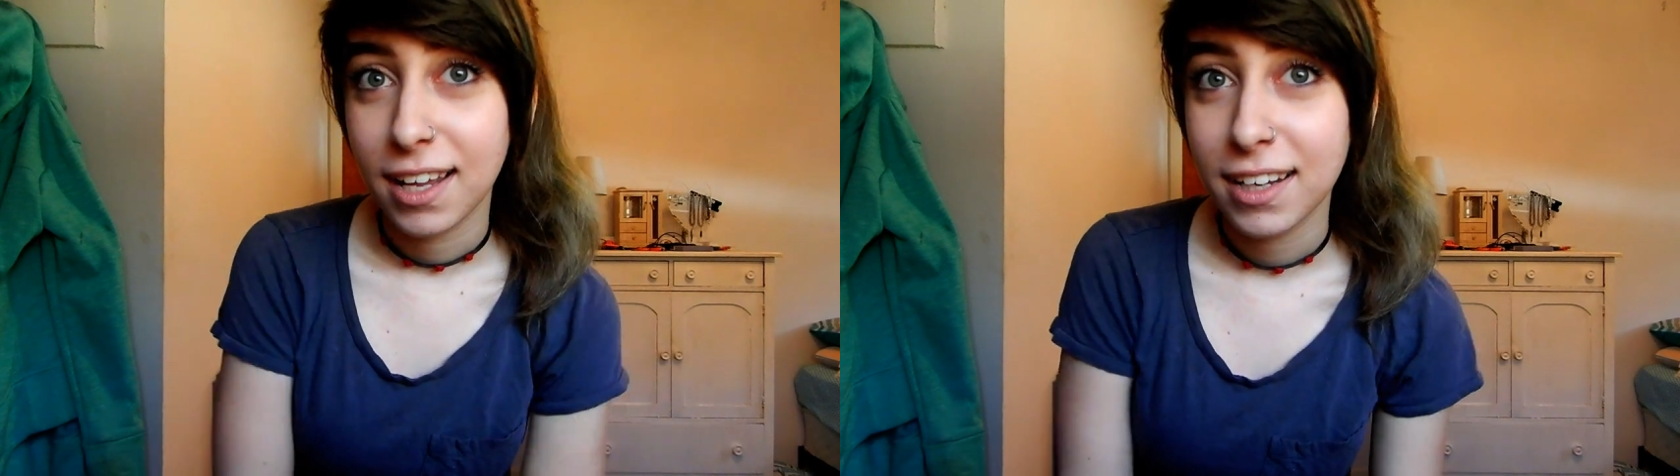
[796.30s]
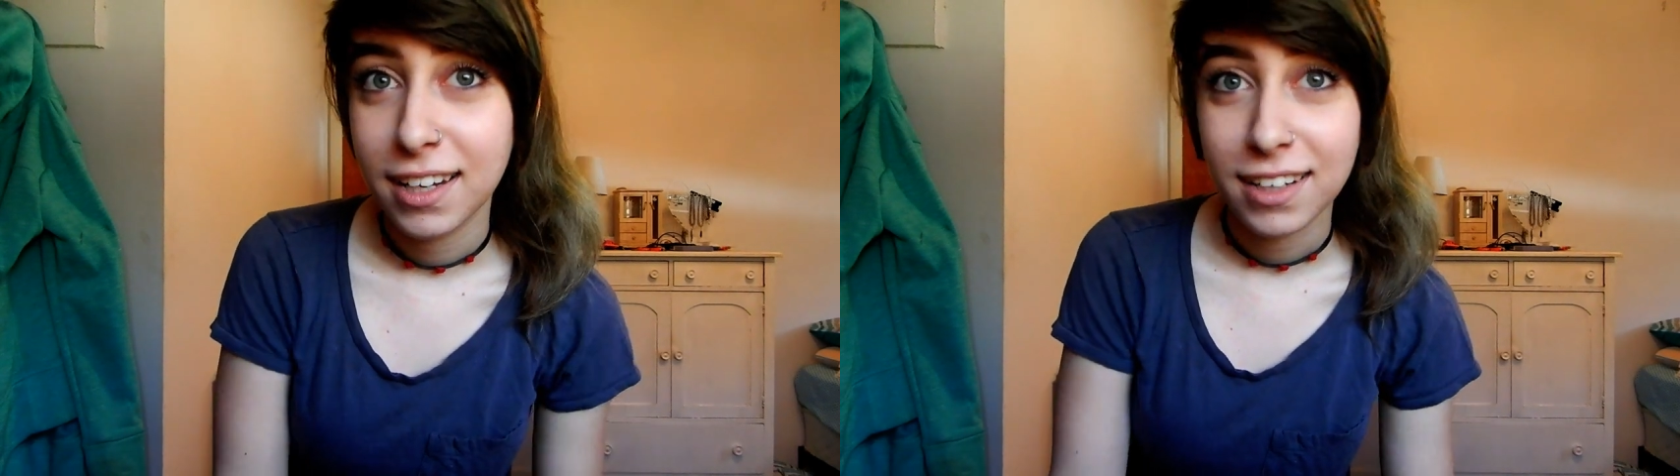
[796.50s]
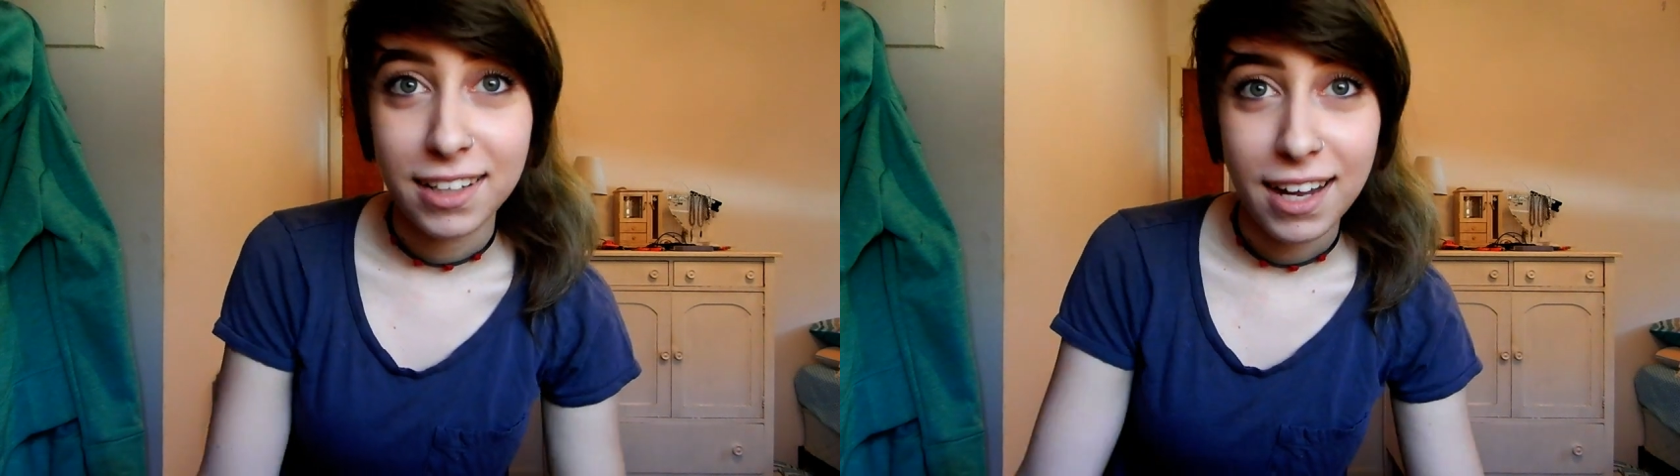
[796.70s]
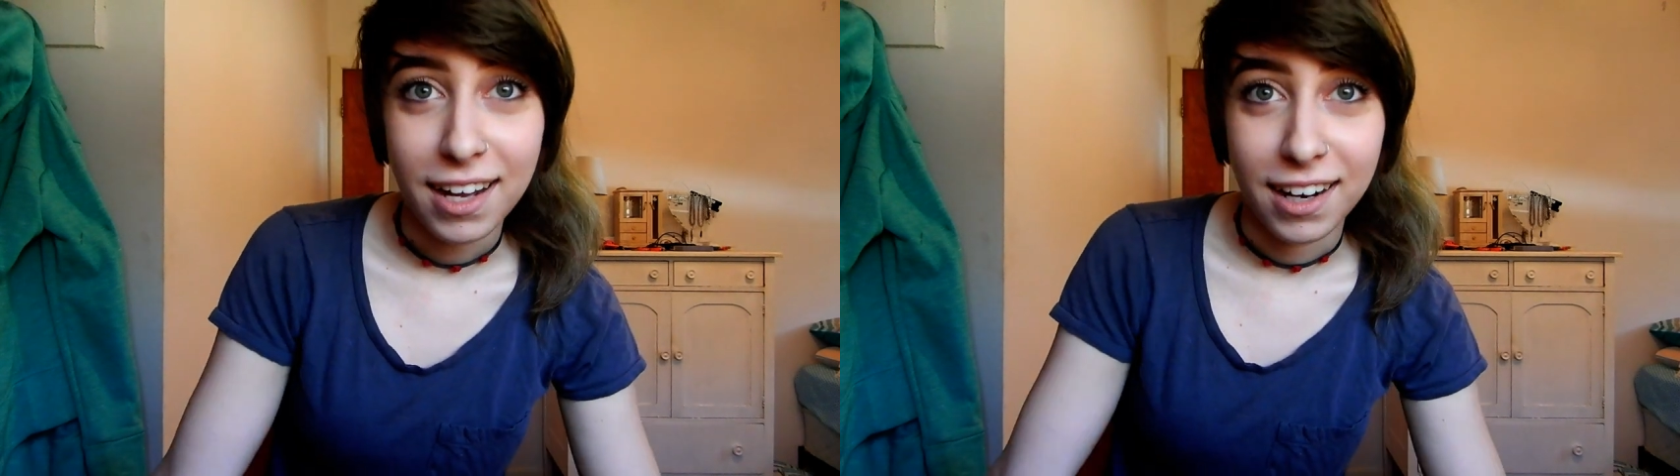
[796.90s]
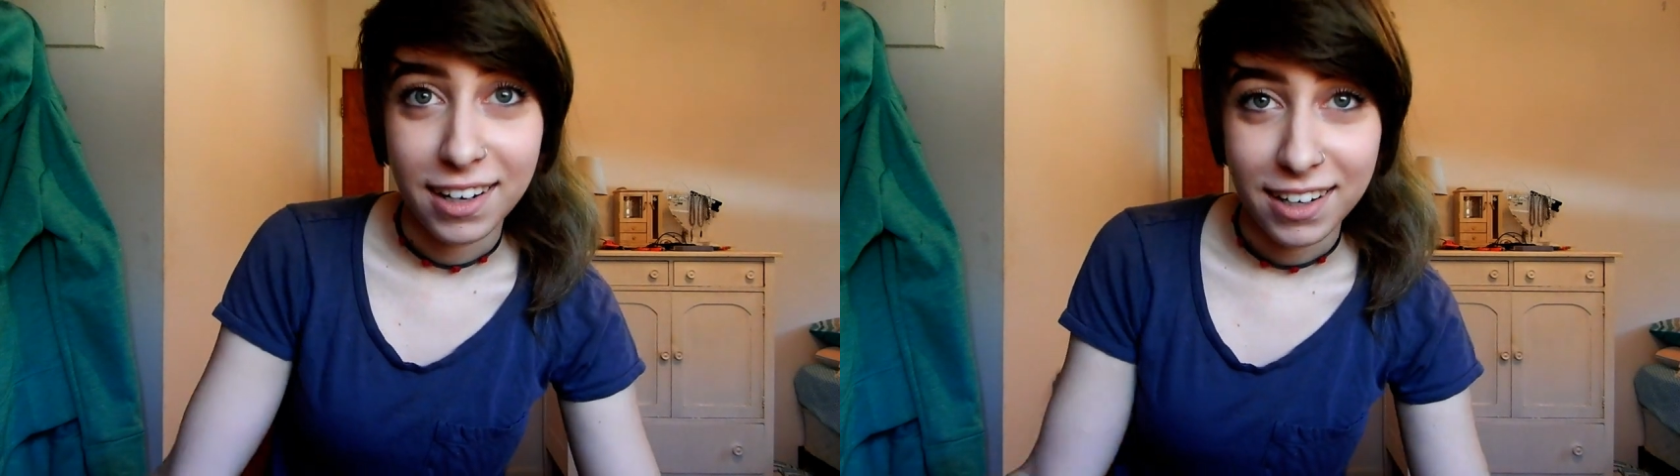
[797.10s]
And
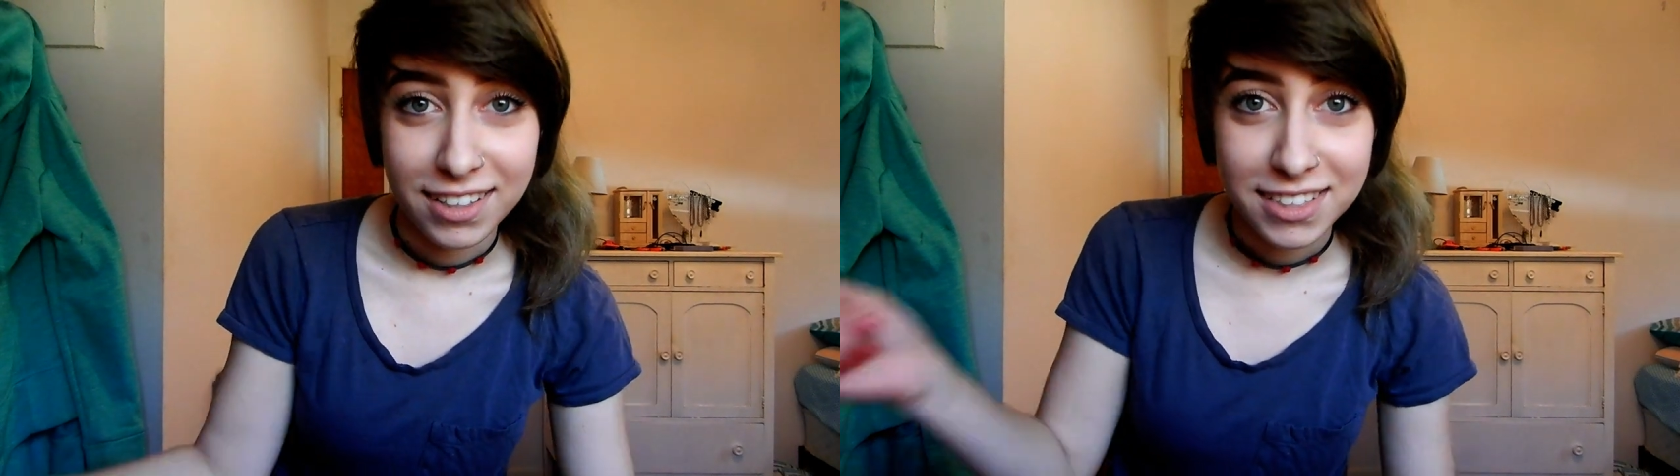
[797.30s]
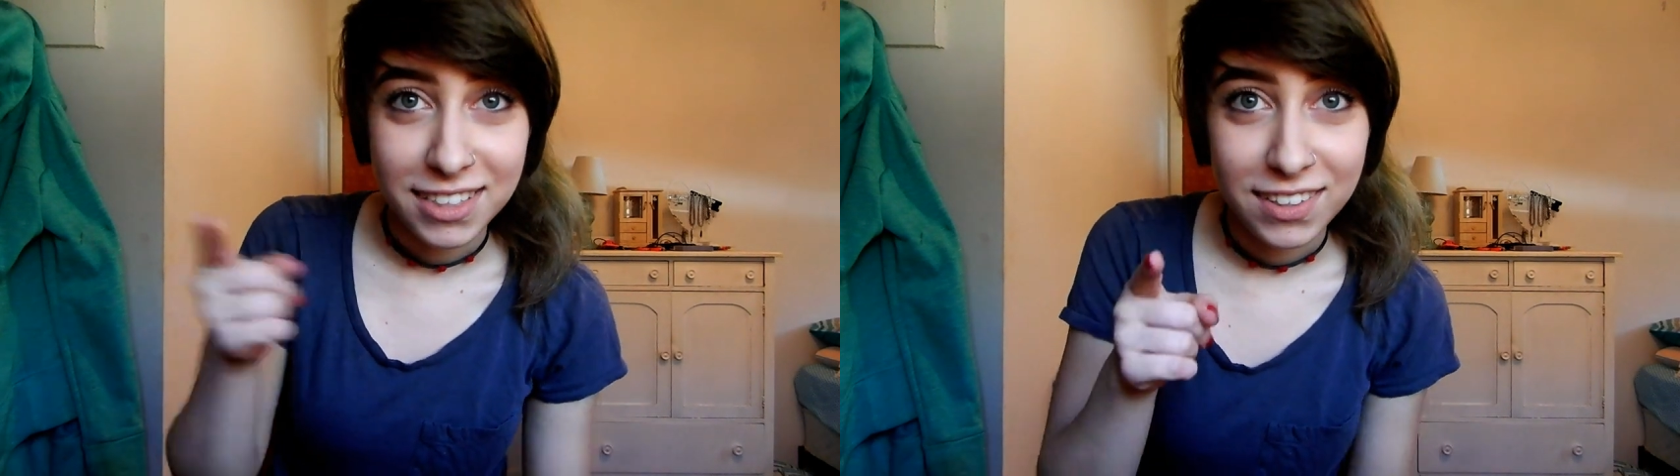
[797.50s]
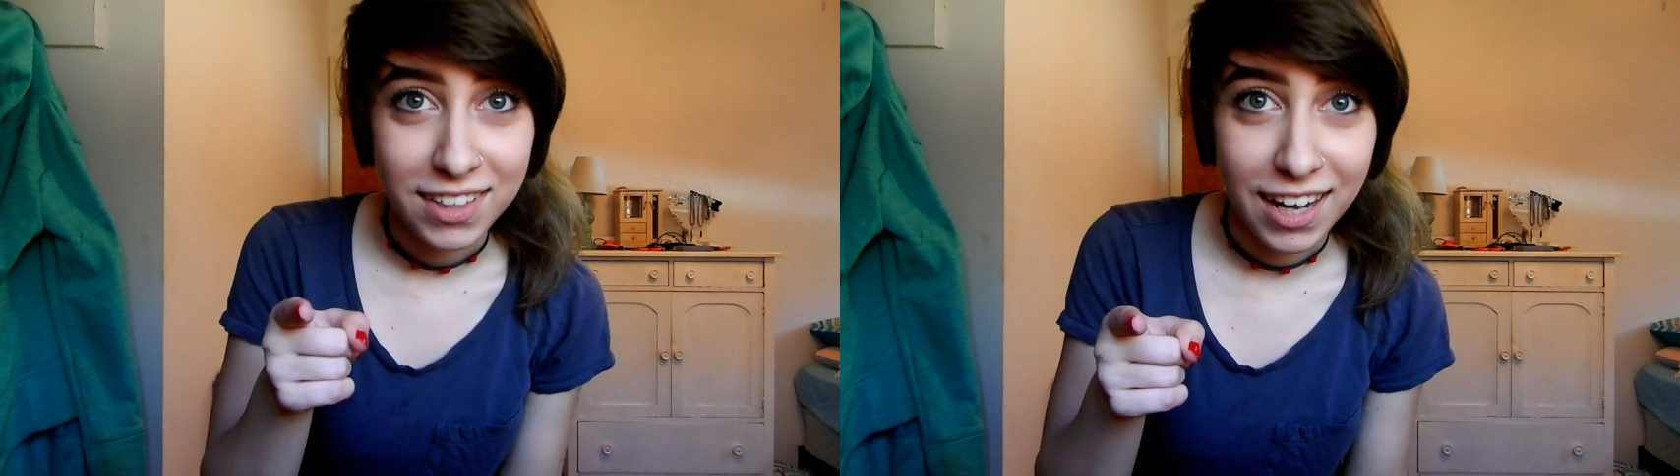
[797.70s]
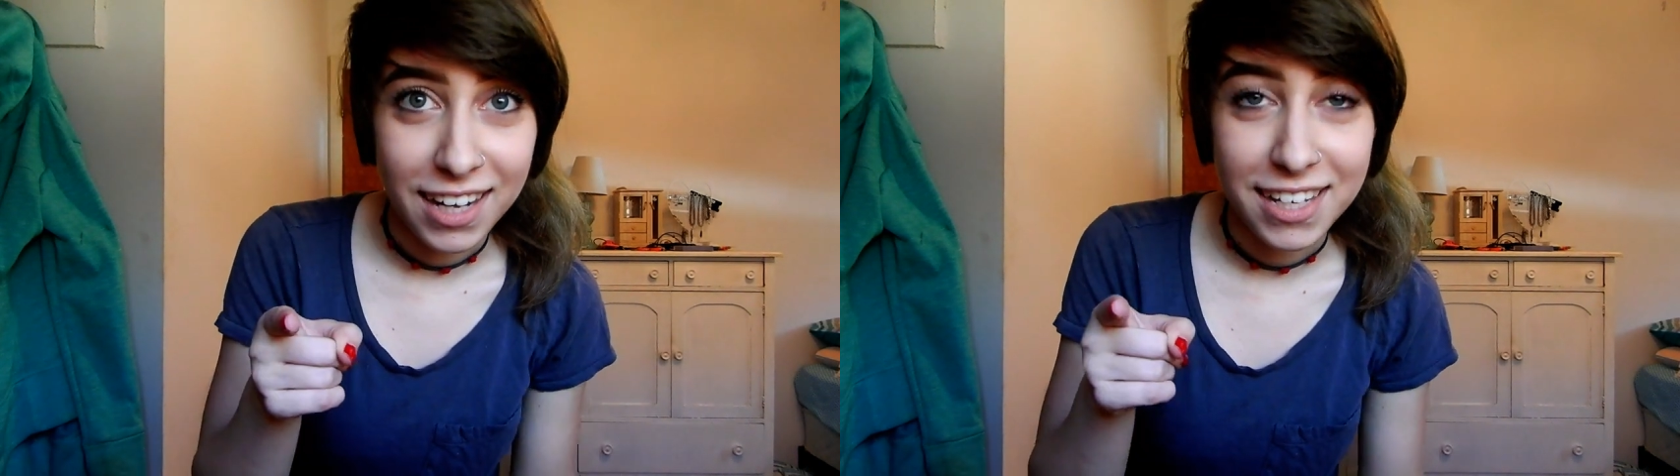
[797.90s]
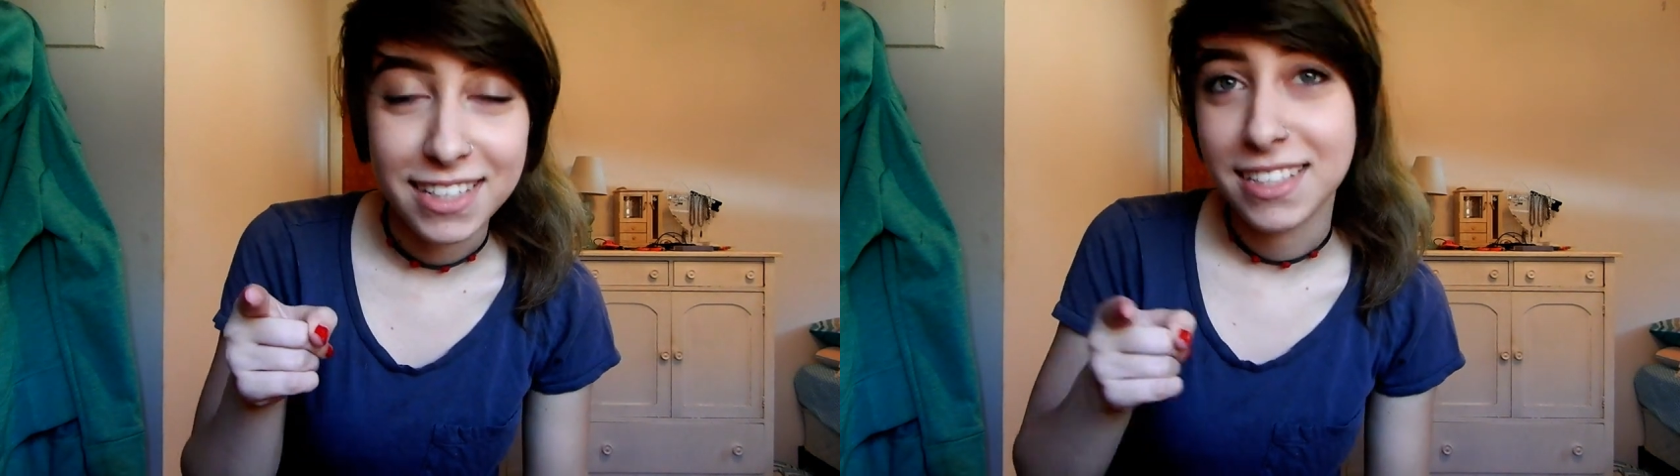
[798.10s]
yeah, see you
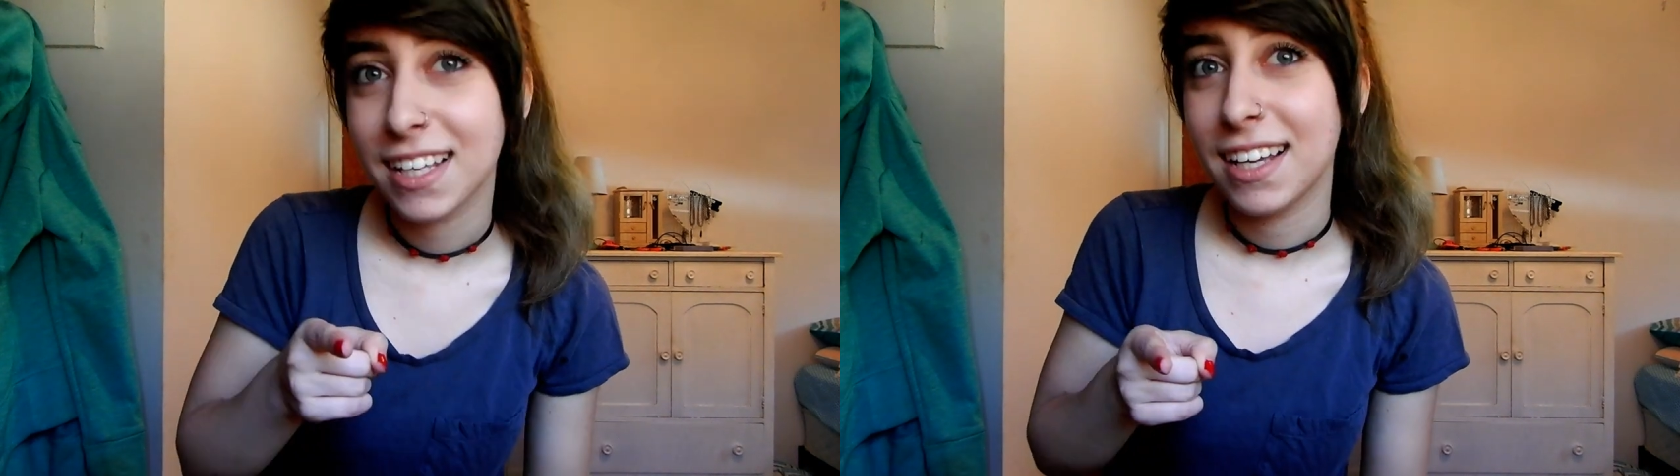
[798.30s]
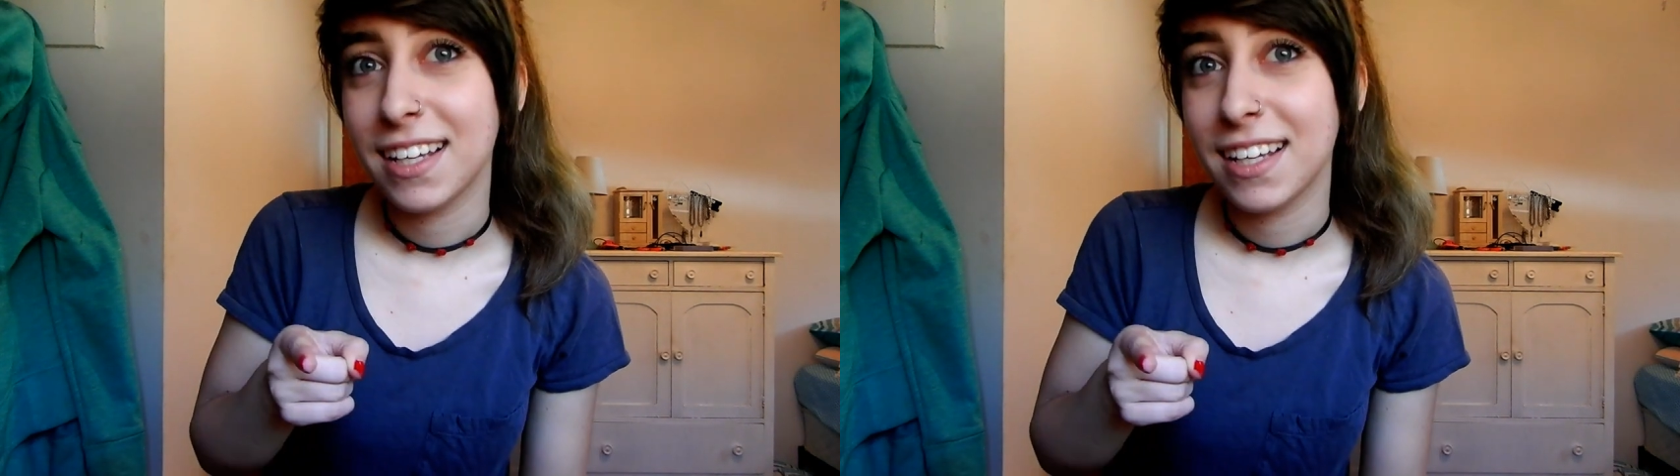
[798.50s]
guys